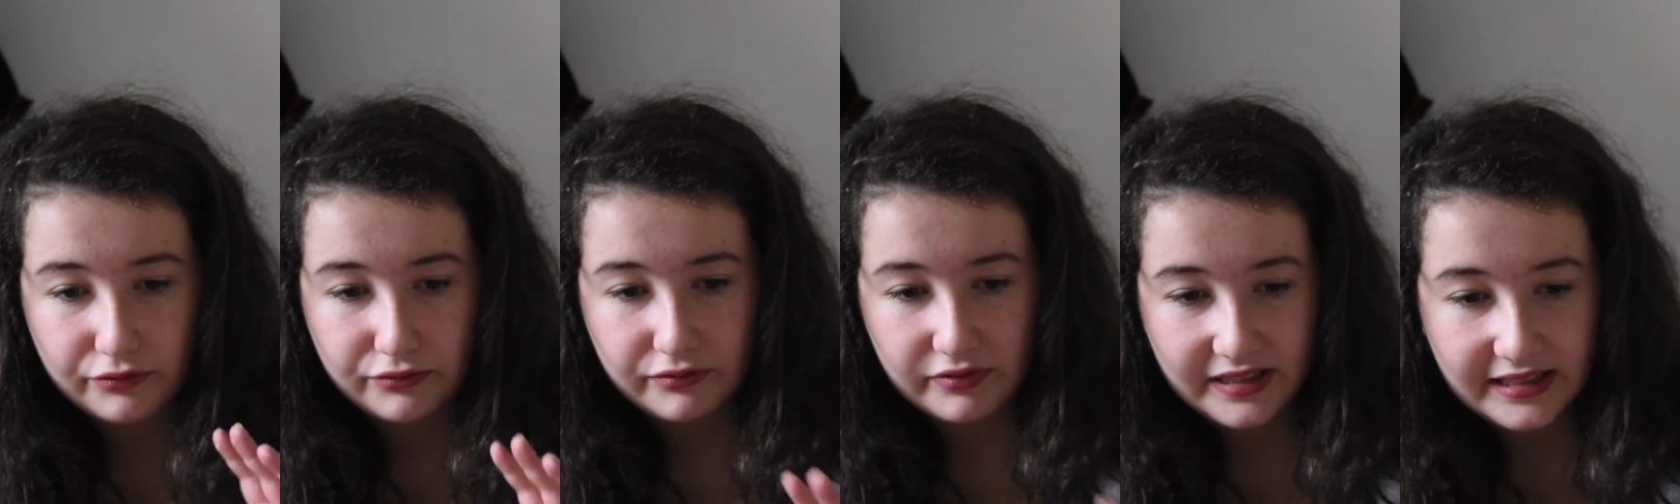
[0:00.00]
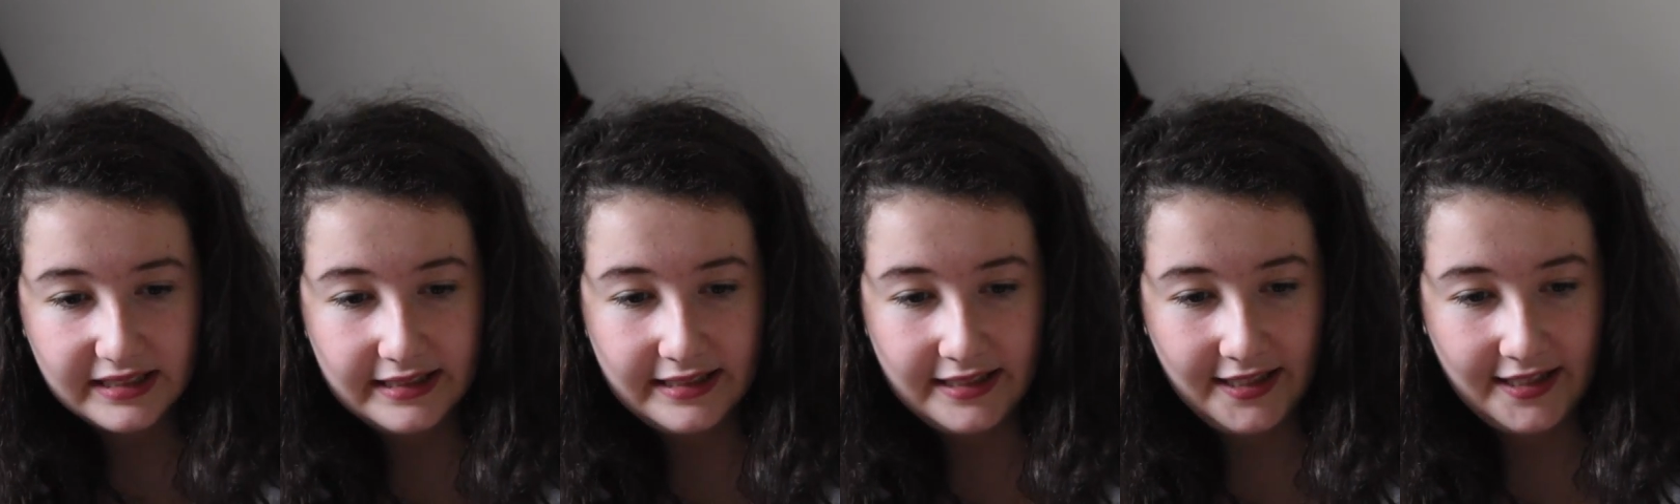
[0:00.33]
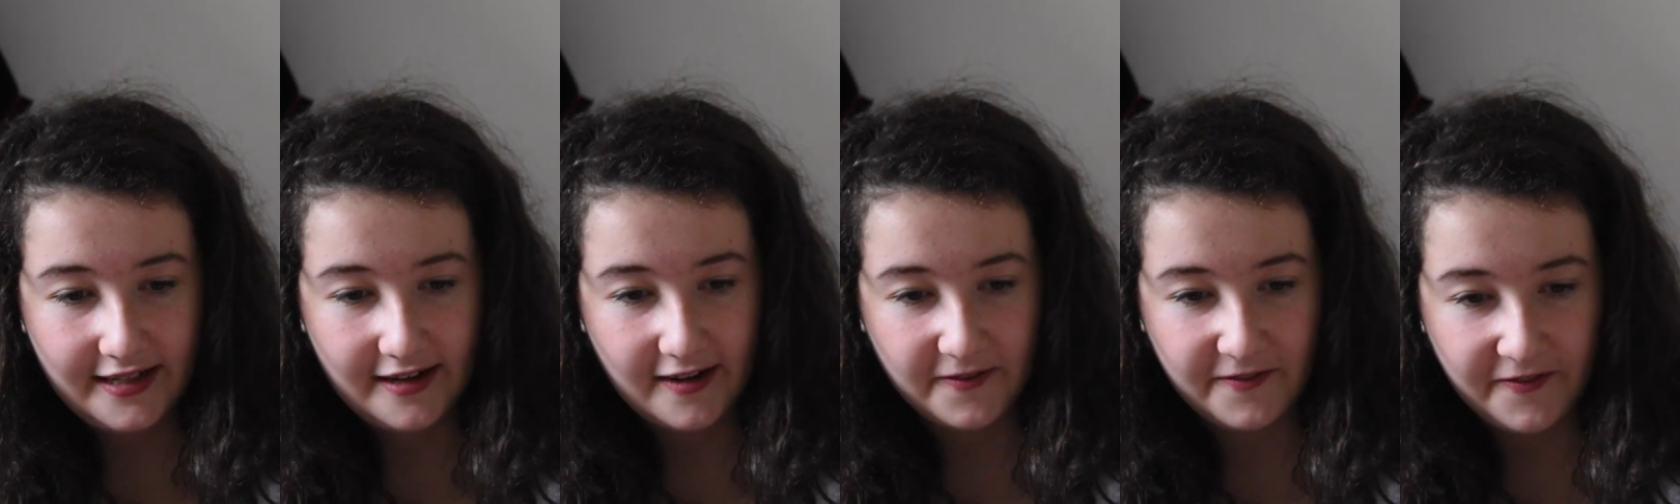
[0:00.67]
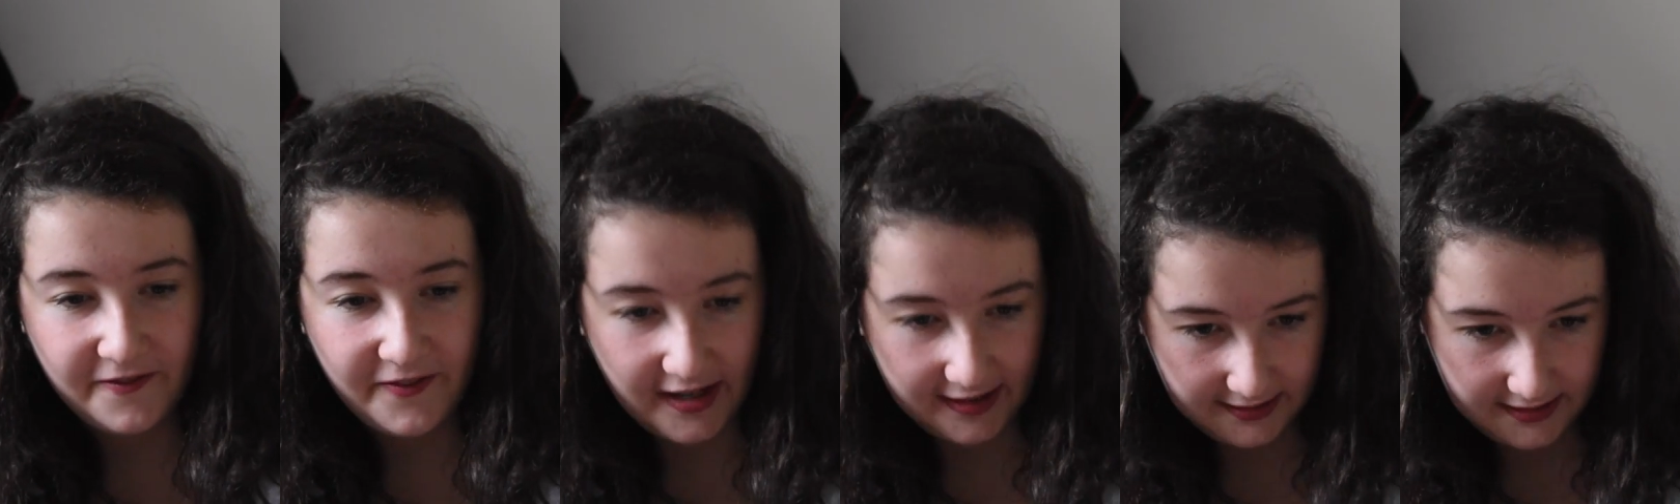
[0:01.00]
really
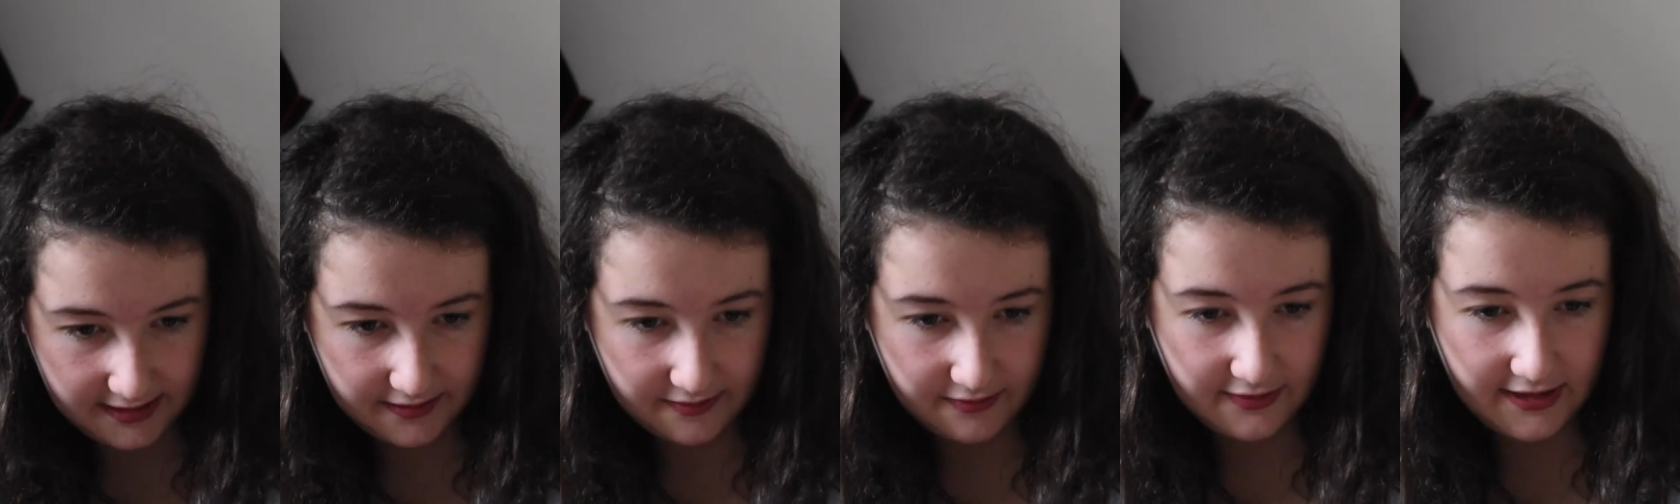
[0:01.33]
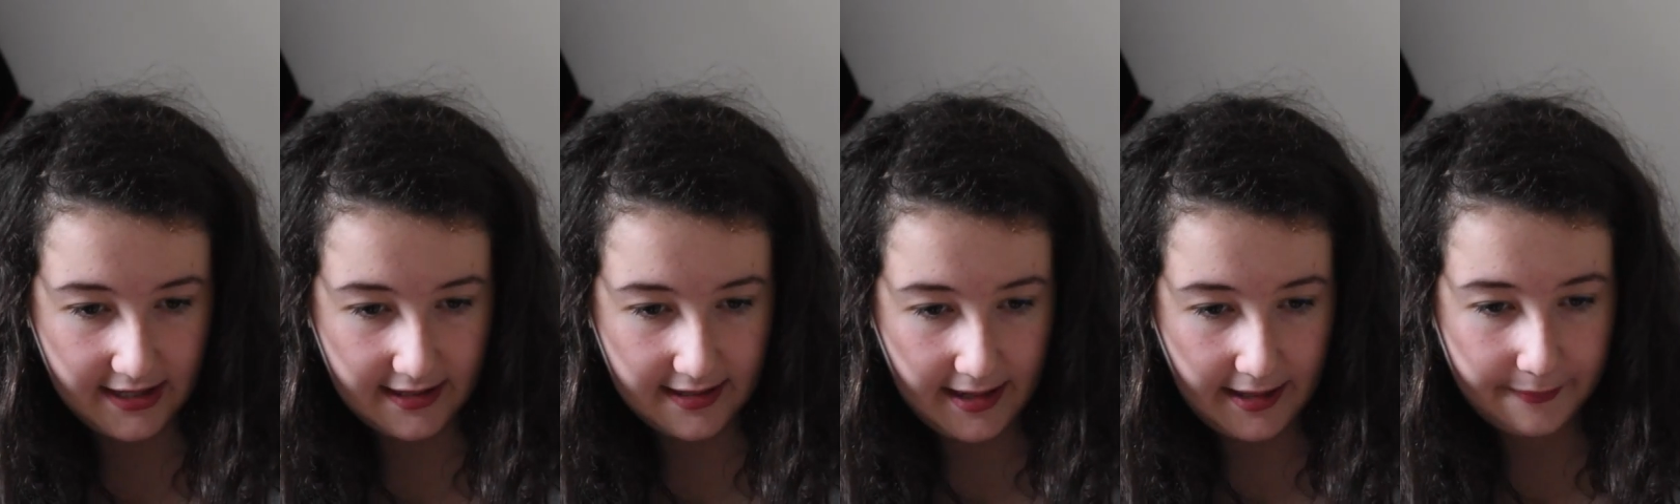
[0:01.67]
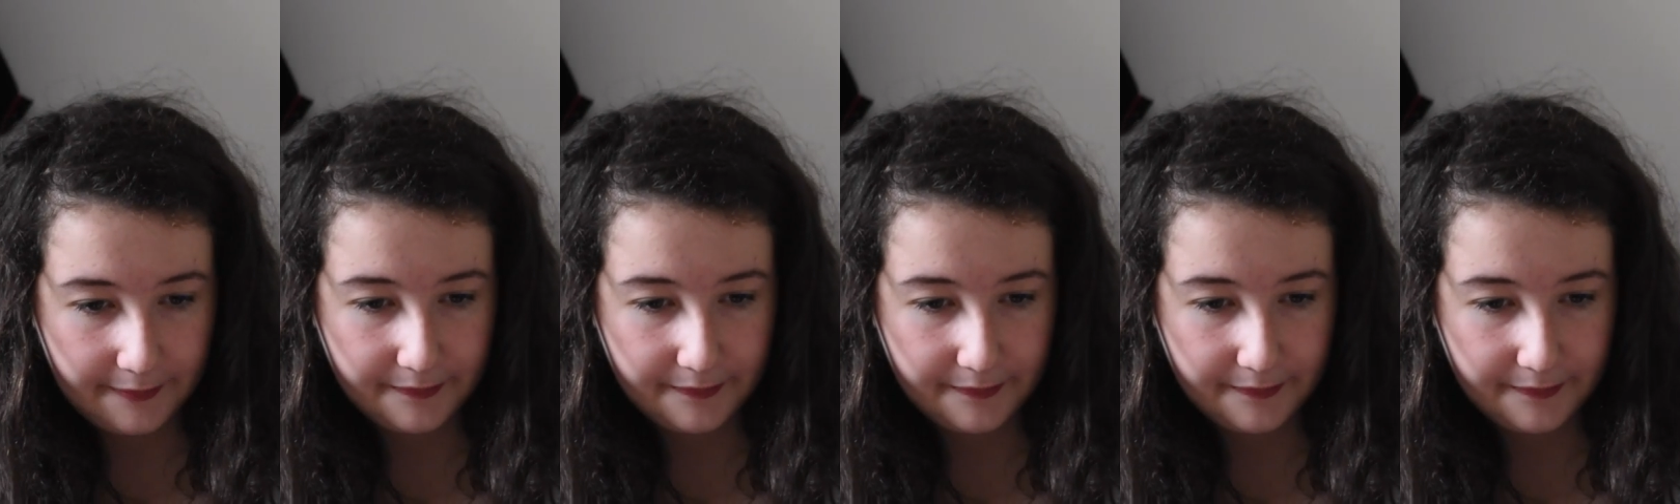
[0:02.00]
effective that